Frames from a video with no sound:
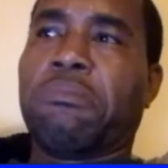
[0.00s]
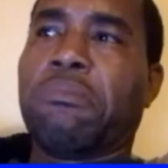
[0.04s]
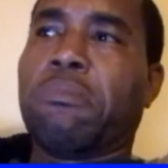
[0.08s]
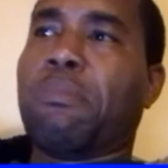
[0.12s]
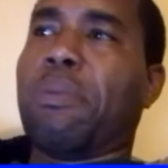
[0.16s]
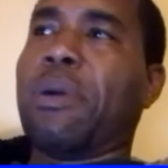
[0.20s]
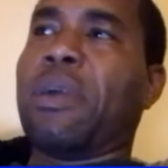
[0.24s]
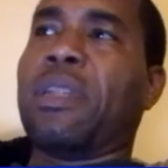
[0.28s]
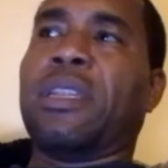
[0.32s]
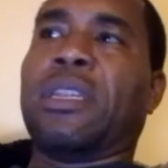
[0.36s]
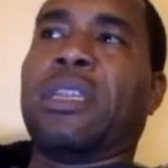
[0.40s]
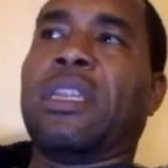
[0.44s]

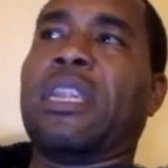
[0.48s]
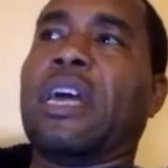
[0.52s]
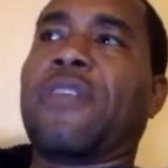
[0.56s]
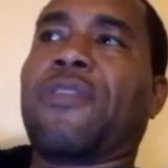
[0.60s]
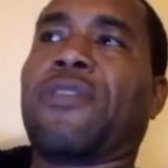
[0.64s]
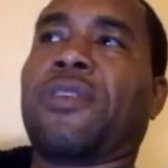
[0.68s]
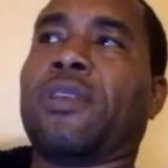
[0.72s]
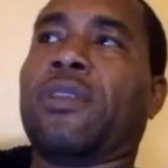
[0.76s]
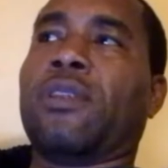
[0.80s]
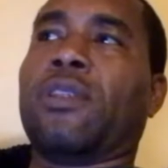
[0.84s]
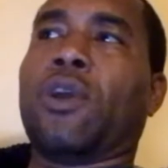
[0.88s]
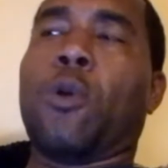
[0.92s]
but
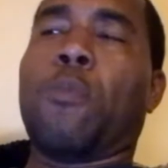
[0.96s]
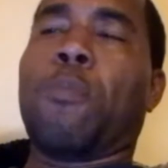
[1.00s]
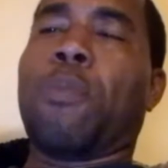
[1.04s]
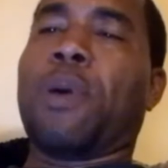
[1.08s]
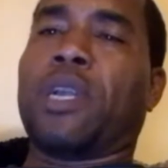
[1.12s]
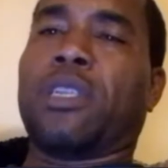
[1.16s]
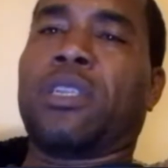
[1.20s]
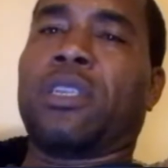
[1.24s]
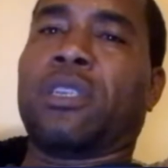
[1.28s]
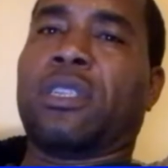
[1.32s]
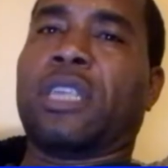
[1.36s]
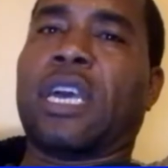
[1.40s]
nothing, no
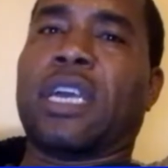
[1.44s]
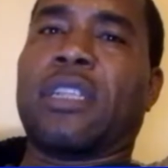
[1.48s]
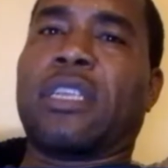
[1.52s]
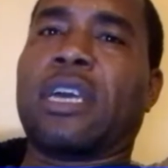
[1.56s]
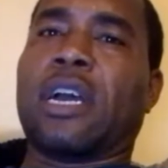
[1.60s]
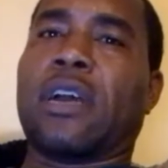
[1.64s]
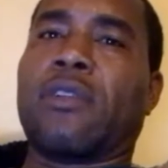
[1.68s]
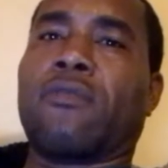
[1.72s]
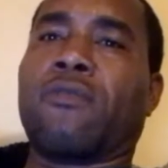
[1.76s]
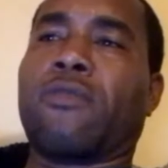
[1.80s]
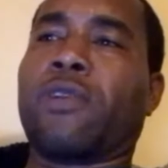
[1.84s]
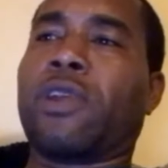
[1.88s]
punches that
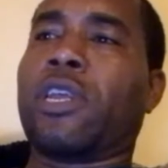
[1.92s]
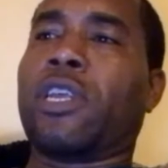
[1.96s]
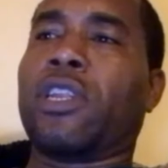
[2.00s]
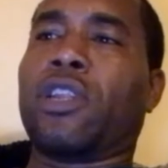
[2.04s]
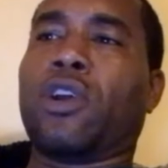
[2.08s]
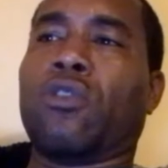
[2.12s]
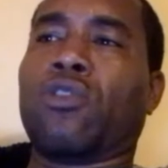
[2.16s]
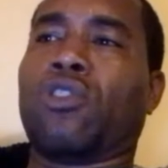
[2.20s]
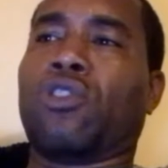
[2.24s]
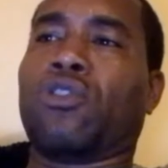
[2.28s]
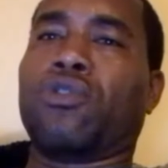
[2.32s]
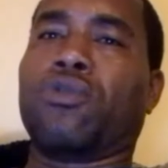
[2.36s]
done really
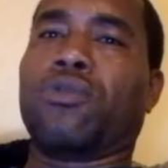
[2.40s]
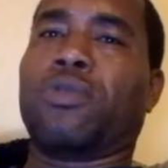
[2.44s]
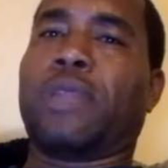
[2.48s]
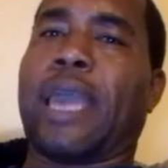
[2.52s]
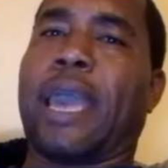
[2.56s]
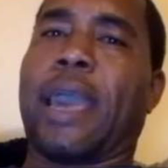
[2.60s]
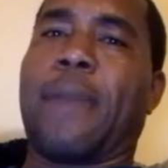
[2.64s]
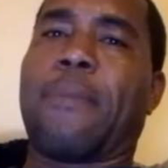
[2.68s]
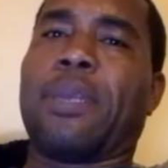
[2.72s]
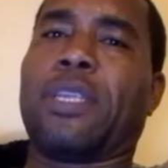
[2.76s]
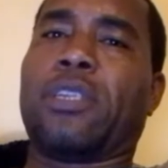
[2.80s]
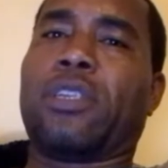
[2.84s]
no true
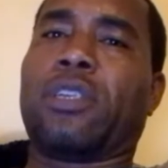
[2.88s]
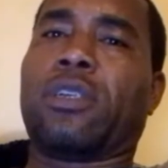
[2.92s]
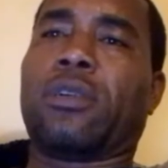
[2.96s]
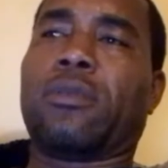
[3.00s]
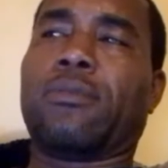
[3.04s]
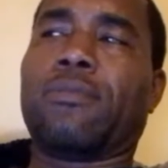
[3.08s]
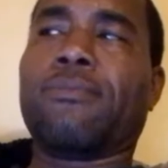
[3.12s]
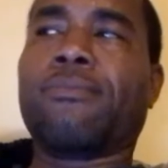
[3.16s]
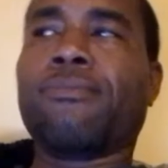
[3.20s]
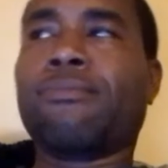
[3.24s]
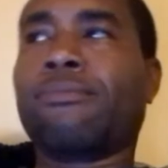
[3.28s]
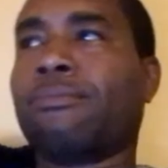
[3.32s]
damage,
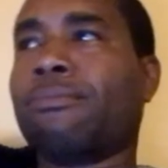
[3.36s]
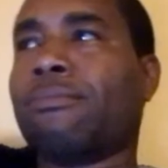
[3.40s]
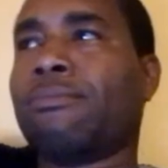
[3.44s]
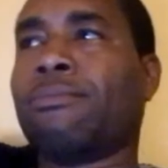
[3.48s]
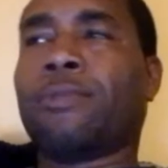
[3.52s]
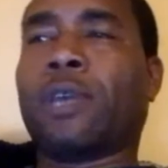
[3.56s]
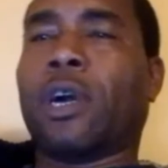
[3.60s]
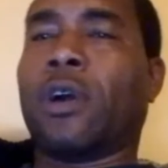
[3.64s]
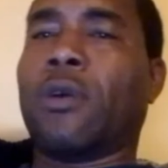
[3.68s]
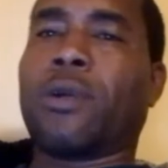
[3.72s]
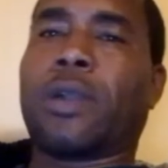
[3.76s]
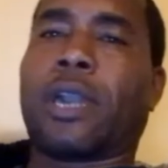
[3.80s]

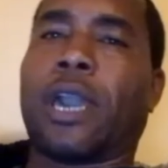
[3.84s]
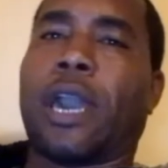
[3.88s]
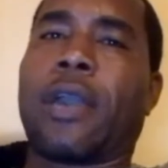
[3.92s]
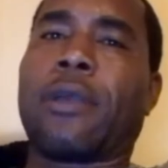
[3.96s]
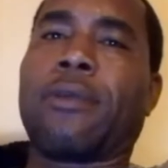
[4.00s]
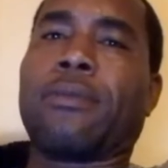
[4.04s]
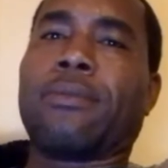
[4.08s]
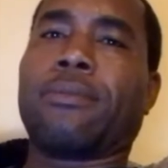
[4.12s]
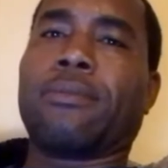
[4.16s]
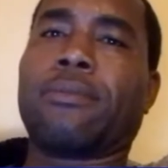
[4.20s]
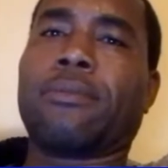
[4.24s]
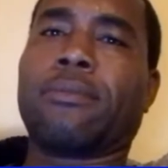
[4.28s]
okay.
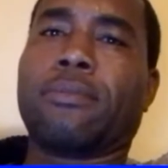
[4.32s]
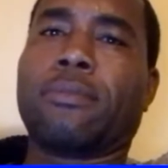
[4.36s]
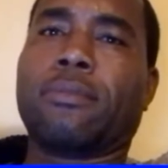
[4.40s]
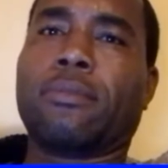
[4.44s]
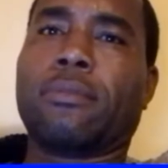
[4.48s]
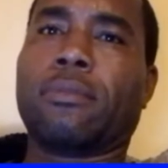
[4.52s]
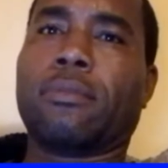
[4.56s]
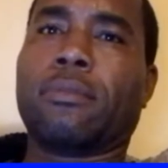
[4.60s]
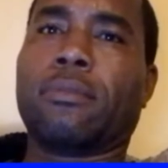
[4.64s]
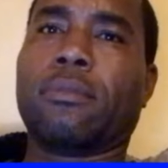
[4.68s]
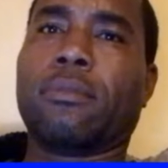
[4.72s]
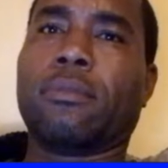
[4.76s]

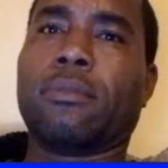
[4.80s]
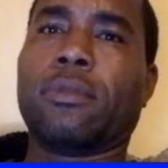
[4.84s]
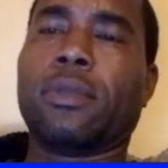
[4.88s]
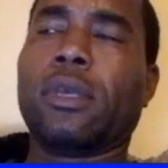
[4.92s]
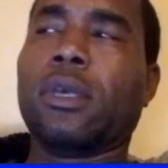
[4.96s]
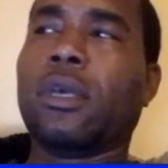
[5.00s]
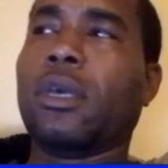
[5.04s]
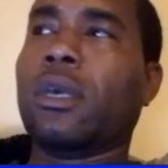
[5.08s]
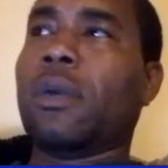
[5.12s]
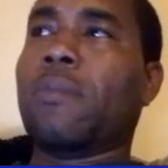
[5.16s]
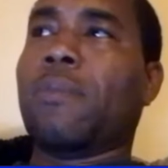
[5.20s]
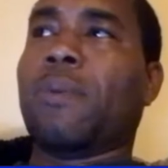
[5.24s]

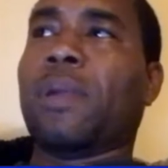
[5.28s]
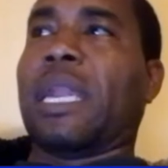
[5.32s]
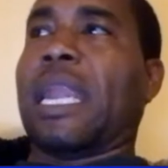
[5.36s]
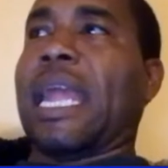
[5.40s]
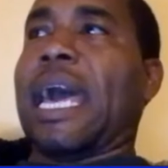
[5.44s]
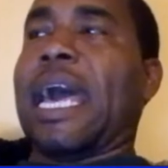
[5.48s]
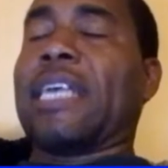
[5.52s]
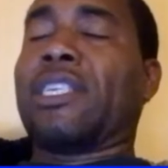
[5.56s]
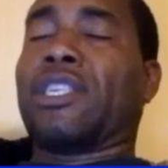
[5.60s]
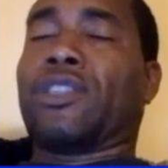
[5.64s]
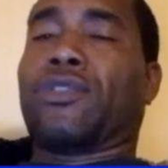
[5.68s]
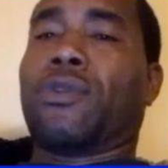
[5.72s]
But the
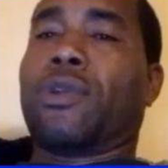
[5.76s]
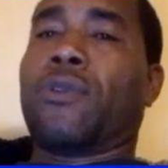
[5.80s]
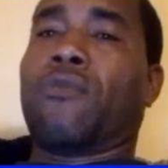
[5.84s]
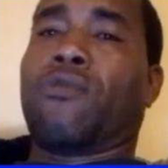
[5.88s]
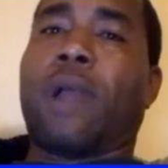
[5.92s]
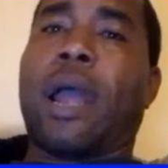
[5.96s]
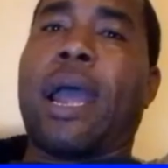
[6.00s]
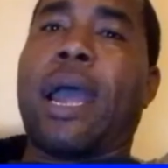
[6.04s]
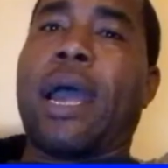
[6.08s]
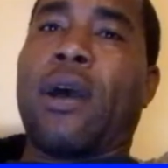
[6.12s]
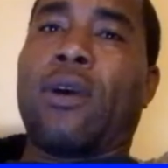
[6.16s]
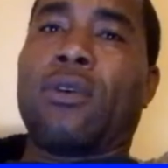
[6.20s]
last 3
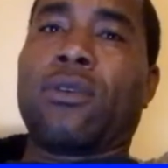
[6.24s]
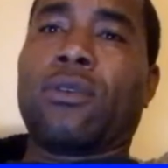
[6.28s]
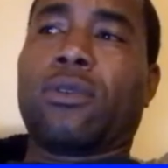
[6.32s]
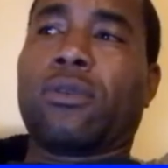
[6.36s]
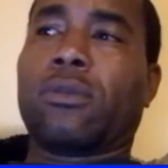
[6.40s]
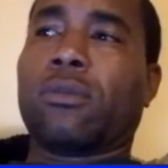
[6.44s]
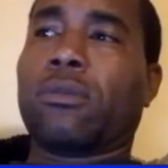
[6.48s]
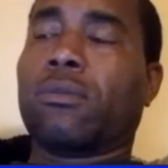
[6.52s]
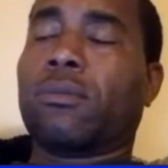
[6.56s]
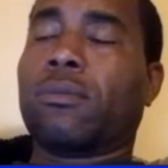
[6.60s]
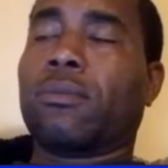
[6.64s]
rounds,